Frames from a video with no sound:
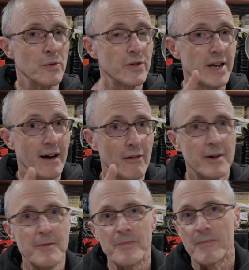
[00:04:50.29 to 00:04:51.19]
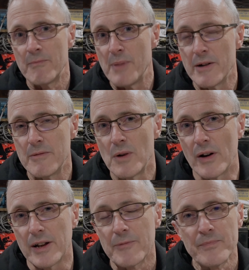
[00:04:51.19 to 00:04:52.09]
Now, bear in
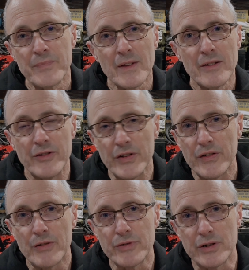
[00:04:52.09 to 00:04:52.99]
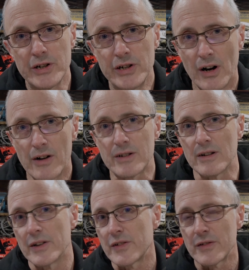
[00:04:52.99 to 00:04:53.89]
mind, this is
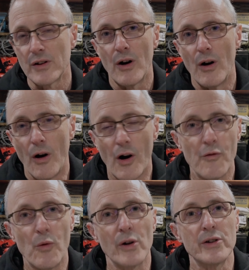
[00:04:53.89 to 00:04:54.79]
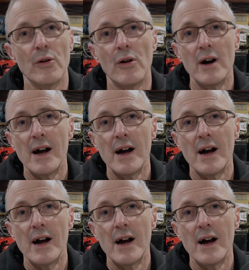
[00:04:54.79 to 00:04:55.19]
regardless of what your